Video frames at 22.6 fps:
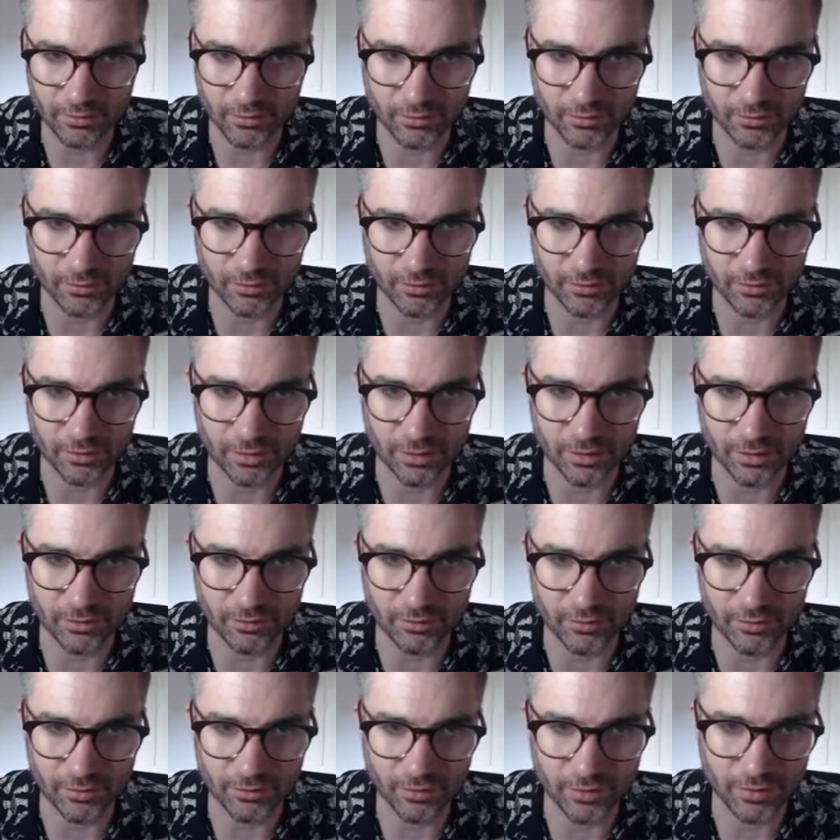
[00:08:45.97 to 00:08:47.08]
So just select these
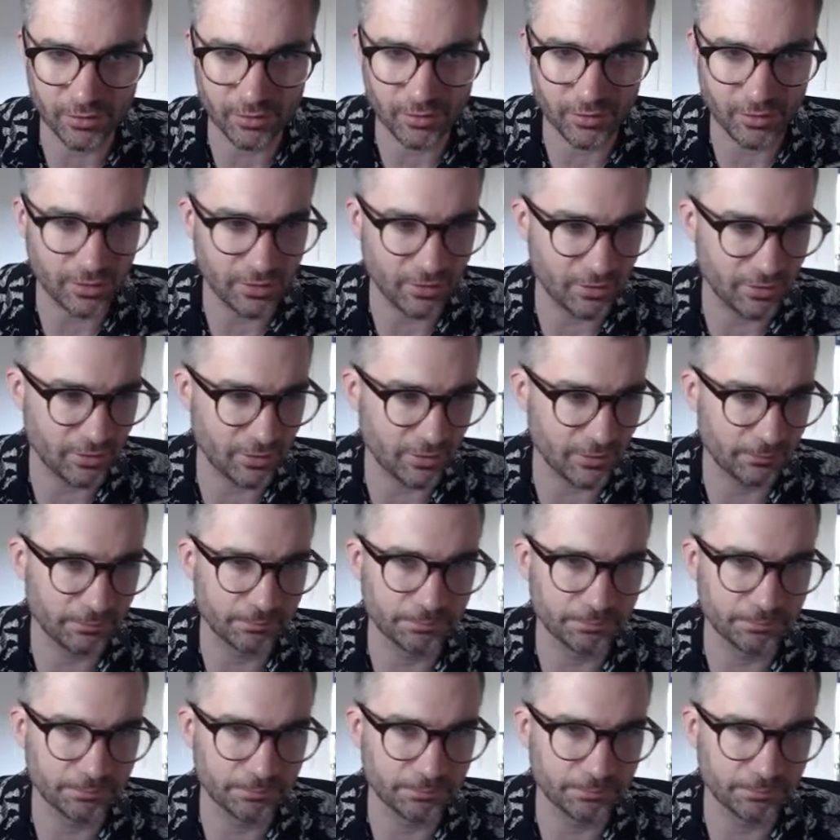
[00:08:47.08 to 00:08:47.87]
two faces.